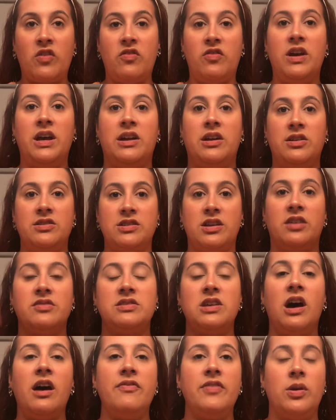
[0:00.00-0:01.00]
Fan
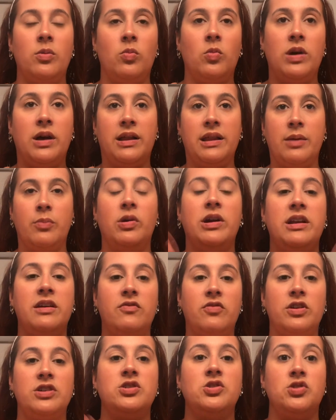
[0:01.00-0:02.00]
ourselves off, and while I'm
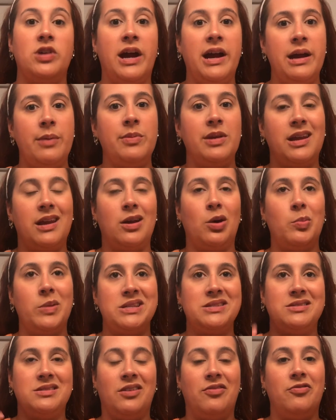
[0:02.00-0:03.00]
waiting for it to dry, I'm going to get out
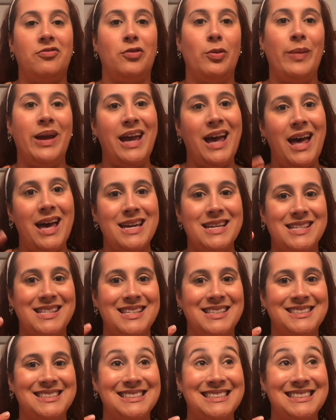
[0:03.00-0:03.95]
my stuff for my eyes.